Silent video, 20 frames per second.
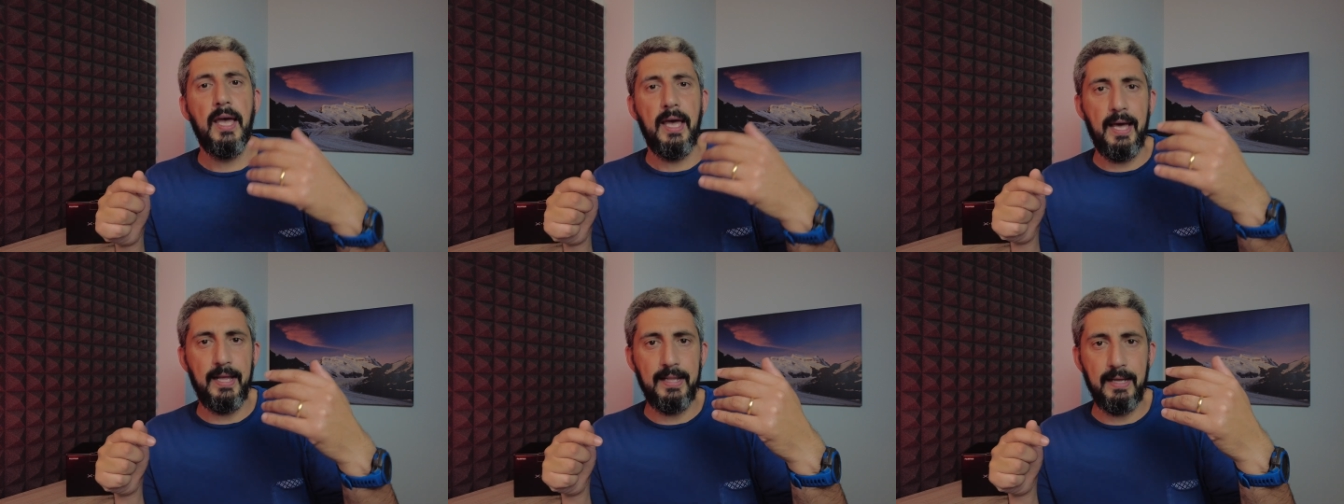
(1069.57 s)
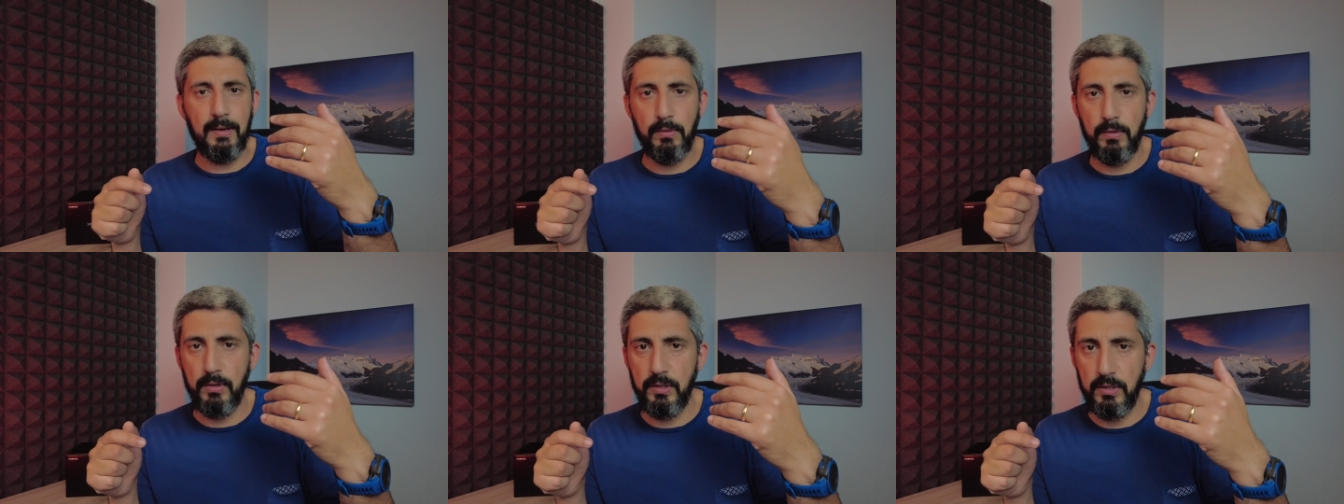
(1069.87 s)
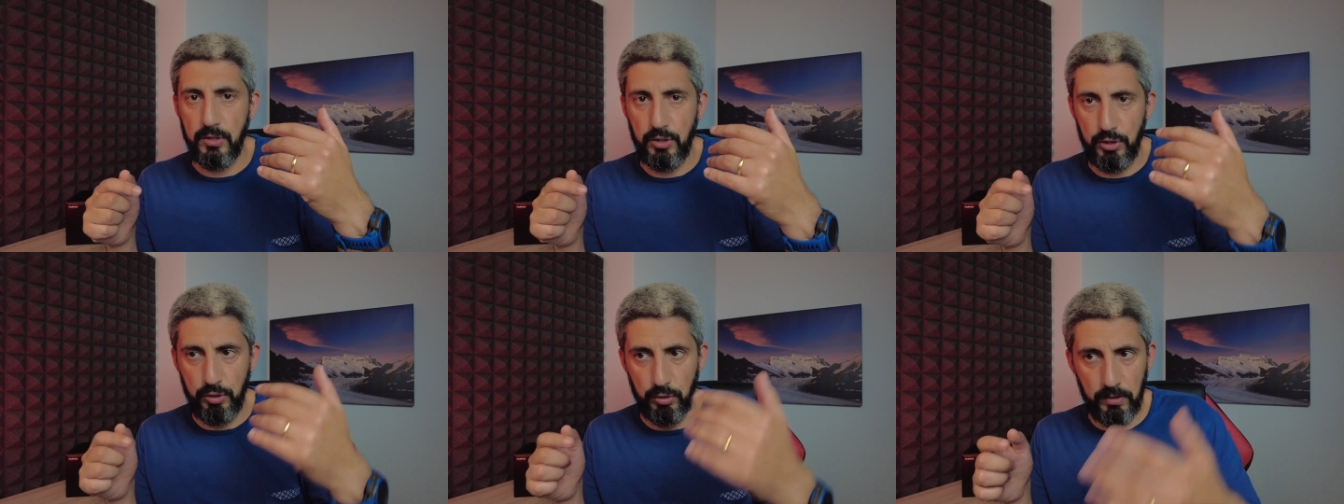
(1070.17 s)
and I
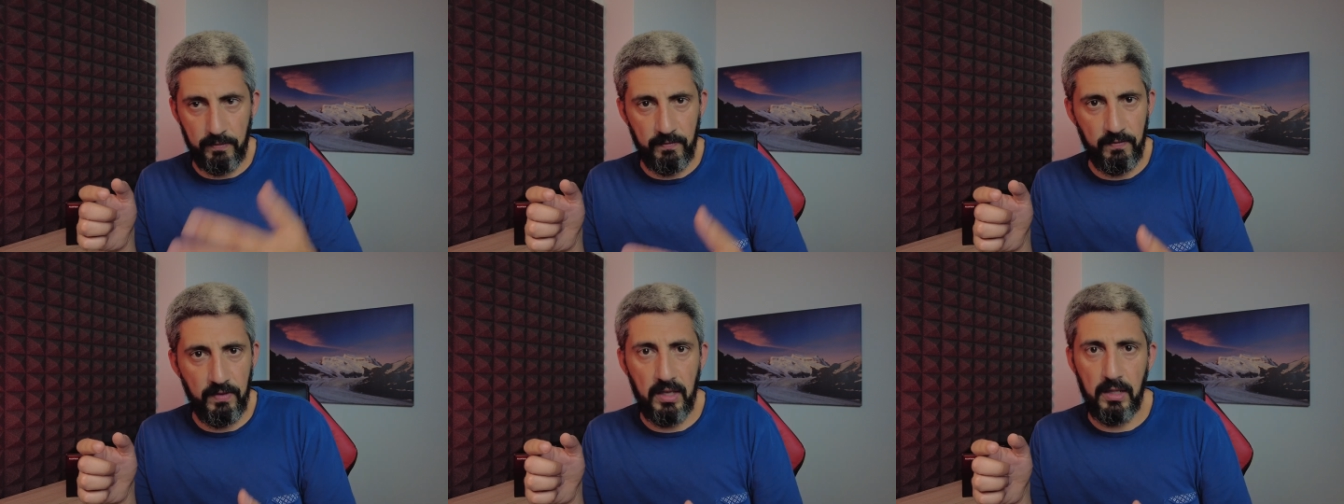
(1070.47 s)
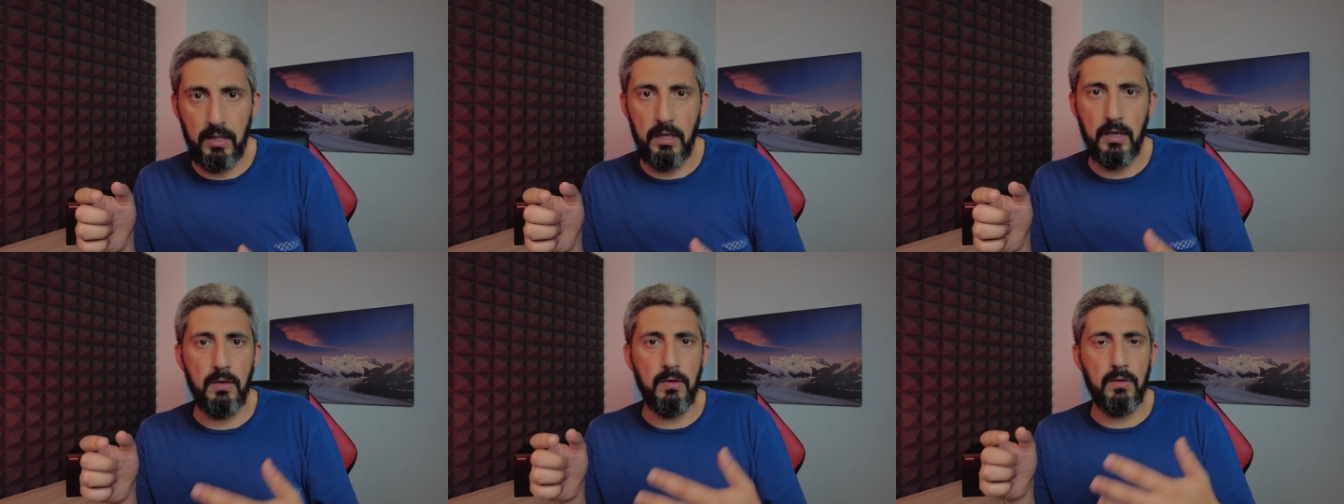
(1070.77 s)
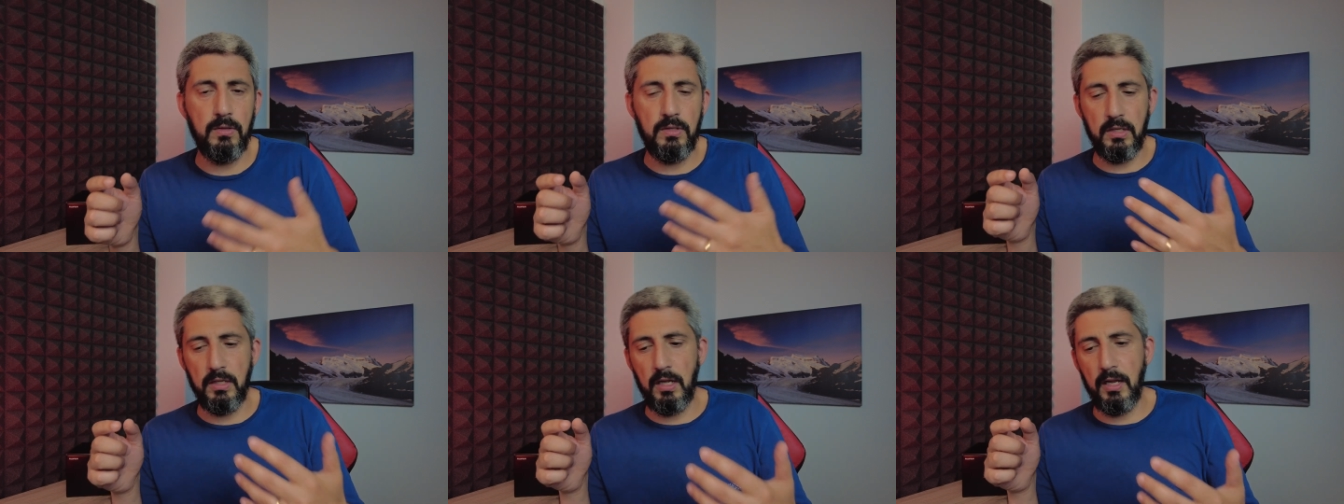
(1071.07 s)
was shooting
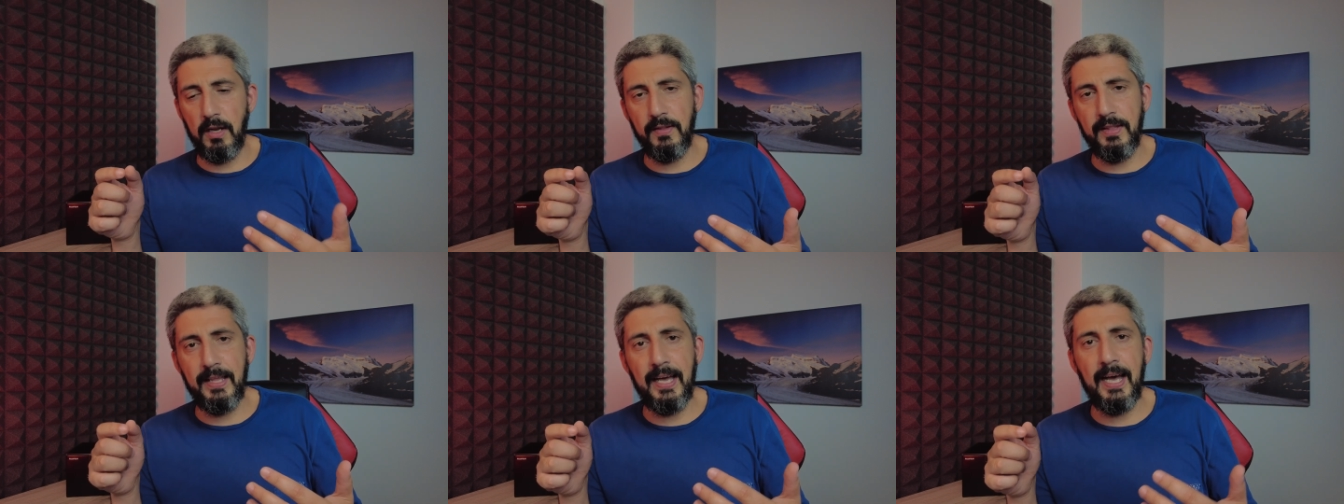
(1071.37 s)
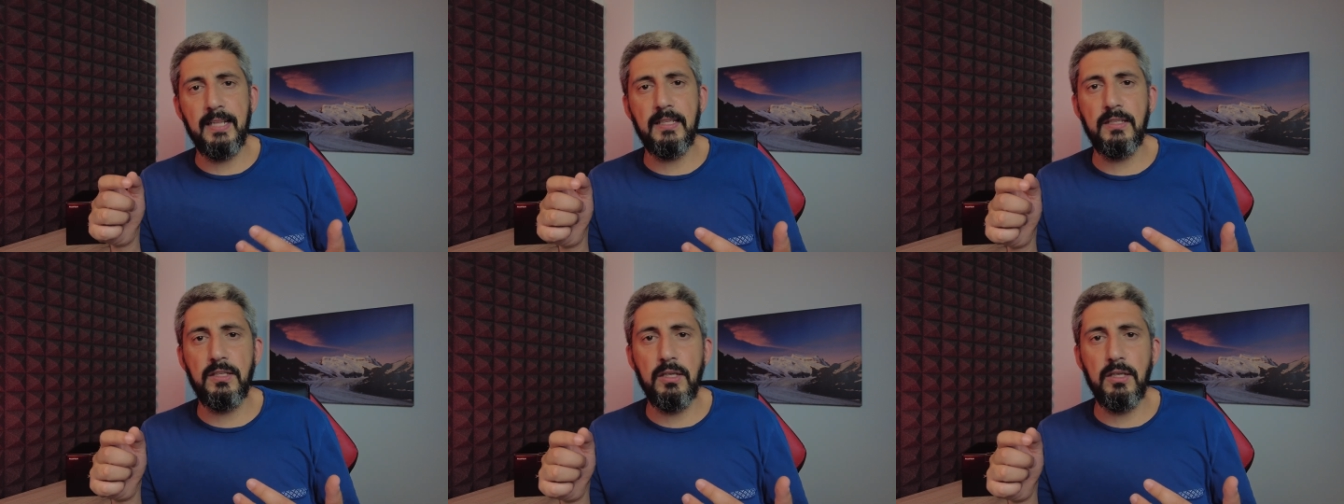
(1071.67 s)
videos and all of that.